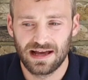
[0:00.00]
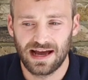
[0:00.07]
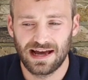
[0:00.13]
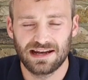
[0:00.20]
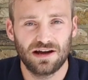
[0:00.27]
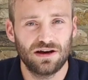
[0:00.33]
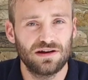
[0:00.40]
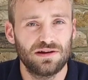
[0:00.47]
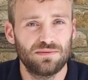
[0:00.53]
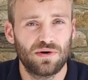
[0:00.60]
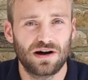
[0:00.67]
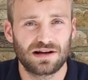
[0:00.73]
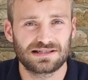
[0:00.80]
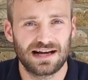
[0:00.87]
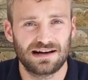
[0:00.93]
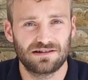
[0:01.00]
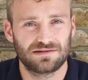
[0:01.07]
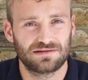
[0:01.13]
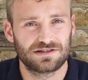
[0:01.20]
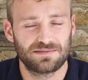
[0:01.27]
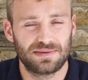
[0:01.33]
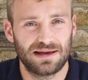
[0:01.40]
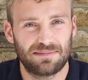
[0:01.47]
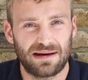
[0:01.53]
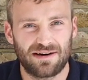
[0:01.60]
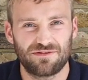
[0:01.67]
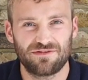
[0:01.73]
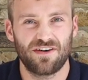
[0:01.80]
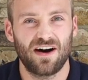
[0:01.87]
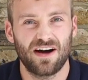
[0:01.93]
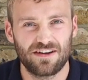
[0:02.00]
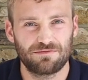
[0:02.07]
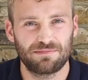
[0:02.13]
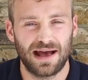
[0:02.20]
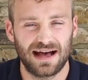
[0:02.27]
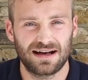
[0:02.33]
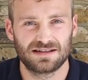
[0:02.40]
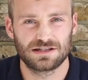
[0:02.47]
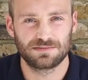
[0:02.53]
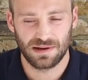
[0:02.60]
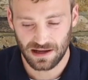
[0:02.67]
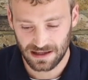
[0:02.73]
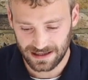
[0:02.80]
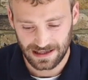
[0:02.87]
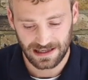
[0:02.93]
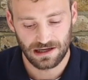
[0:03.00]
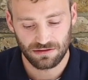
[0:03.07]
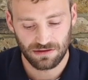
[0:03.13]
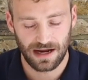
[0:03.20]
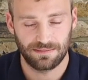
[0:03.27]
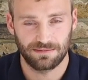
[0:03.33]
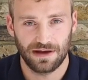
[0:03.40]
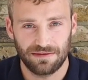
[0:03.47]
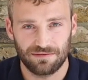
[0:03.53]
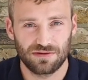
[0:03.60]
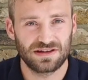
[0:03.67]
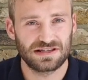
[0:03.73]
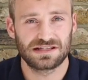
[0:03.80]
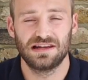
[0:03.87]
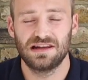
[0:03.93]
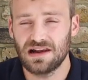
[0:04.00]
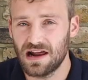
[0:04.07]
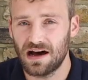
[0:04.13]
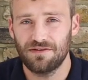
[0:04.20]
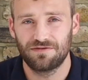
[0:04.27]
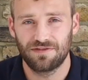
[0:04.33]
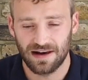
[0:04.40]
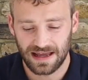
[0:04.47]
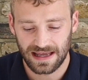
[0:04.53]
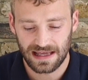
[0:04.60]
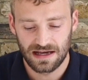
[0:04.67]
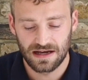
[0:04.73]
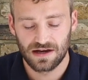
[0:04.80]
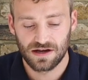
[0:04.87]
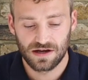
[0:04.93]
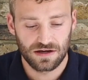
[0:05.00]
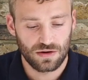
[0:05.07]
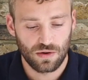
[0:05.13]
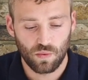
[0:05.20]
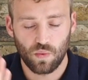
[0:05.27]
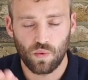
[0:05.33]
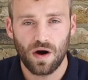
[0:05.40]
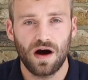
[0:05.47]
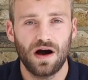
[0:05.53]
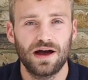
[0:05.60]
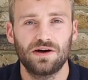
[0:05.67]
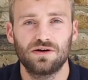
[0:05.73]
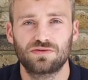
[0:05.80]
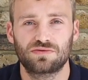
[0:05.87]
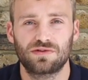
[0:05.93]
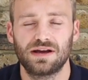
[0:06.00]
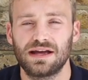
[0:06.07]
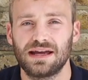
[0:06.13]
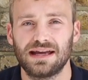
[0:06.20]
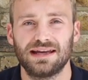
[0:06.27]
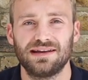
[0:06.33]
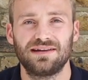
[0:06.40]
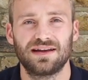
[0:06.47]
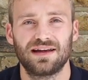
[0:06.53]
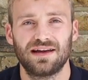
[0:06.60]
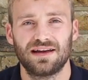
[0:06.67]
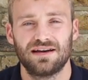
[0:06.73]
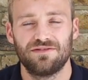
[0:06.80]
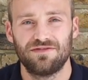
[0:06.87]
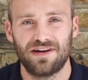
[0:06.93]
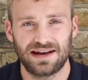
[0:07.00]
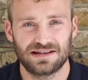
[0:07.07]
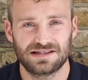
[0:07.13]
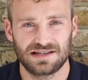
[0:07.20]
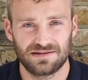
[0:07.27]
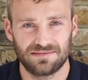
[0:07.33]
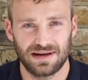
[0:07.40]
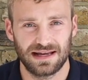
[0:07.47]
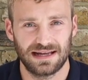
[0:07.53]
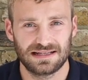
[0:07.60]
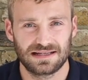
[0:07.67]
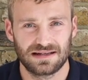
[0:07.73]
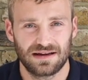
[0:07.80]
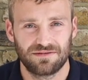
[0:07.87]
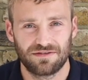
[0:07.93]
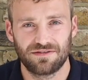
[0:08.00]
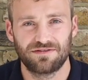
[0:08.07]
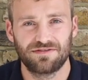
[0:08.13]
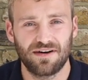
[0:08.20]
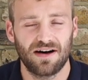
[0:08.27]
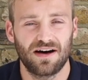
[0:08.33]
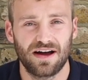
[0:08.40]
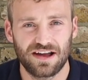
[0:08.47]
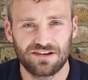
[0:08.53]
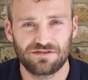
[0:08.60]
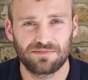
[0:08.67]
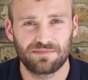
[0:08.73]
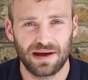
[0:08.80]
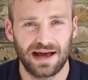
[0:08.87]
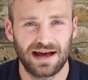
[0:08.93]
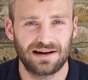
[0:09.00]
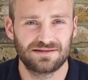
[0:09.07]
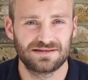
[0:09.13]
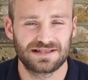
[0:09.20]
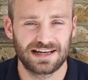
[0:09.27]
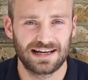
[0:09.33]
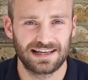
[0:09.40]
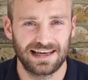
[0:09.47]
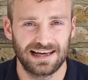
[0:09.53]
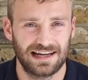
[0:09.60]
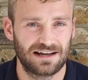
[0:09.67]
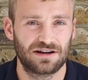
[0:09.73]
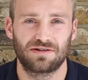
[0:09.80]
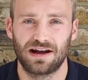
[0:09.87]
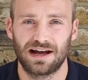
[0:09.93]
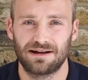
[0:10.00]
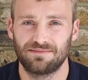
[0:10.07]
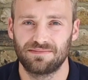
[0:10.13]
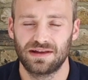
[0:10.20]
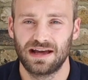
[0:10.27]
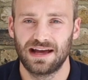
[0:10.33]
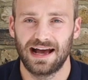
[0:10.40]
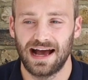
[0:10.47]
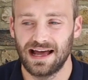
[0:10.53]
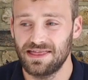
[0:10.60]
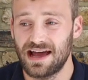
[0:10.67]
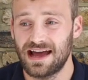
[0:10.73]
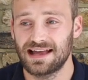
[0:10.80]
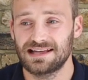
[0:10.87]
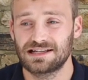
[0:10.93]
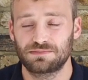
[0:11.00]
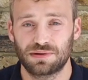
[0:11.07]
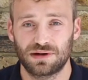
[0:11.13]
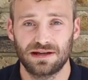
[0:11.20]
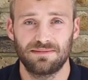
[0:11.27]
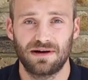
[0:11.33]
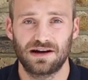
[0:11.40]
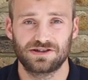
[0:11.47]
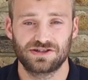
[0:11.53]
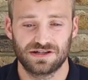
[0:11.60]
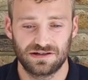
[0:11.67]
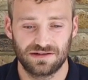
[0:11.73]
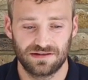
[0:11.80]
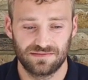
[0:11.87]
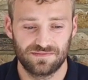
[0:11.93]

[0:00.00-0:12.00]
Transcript: And it only works out to be about five pounds per kilogram. You have all this lovely wild-reared venison meat for five pounds a kilogram, and that is pretty much